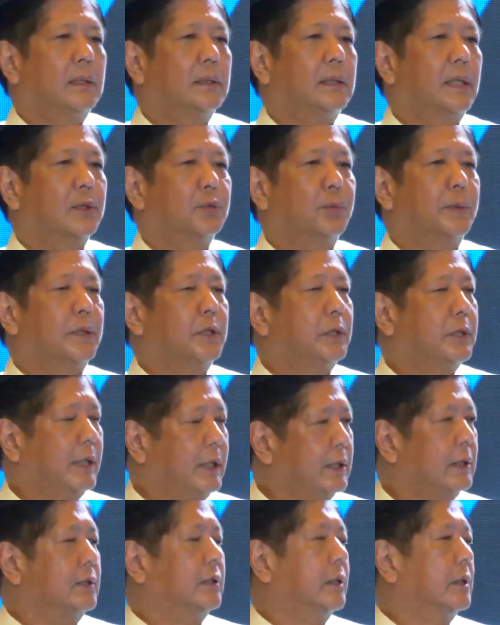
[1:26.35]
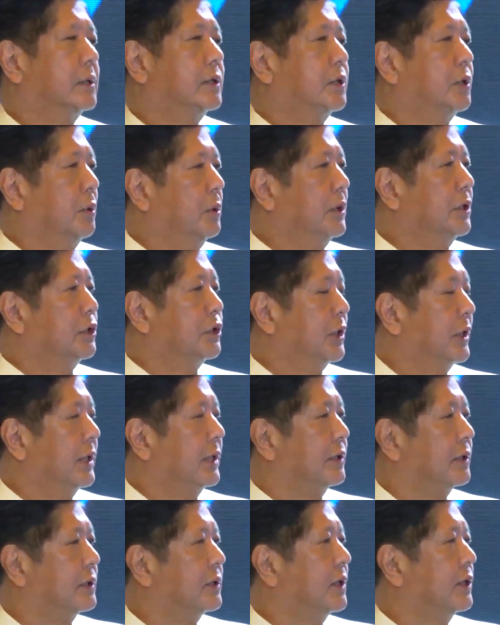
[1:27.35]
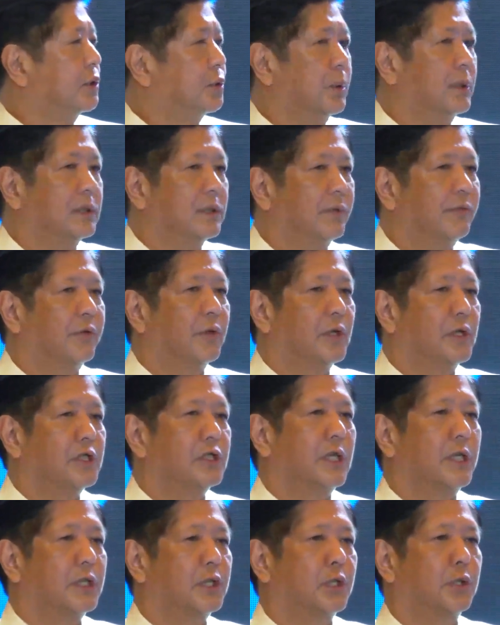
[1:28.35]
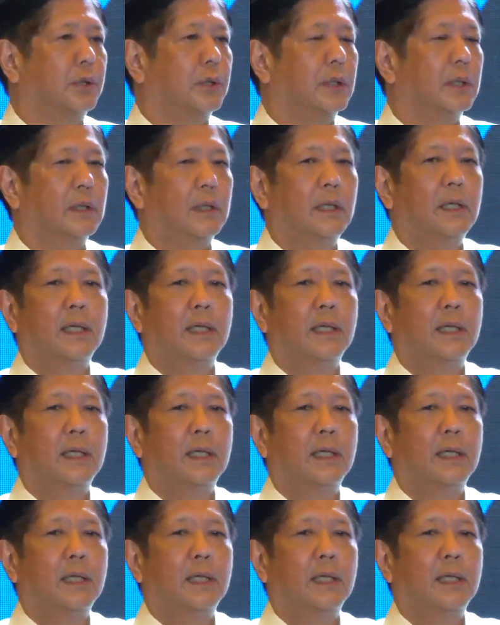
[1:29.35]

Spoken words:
that we did truly change the 21st century,